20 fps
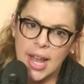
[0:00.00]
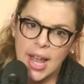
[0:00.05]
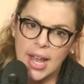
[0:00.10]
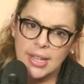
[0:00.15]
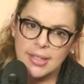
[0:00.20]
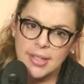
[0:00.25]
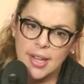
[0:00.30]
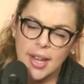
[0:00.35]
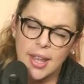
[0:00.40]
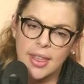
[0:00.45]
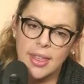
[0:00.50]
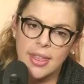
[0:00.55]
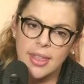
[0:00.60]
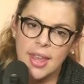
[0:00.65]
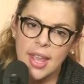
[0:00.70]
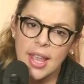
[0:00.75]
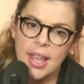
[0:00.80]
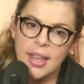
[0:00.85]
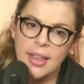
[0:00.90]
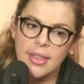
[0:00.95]
has. I
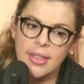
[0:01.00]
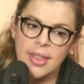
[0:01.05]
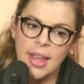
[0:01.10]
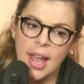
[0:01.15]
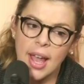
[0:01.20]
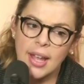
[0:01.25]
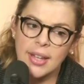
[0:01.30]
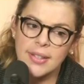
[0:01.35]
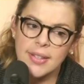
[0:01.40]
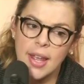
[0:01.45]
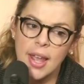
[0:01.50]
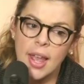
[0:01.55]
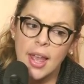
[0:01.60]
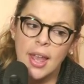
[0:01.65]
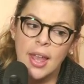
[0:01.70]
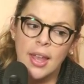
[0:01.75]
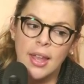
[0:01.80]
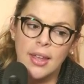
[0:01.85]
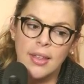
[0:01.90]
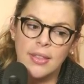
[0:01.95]
think that
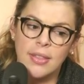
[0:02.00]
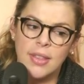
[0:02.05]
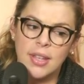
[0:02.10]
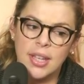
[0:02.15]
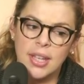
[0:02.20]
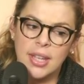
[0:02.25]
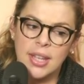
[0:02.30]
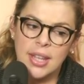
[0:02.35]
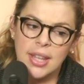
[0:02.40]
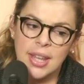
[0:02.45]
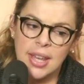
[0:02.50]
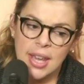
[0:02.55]
the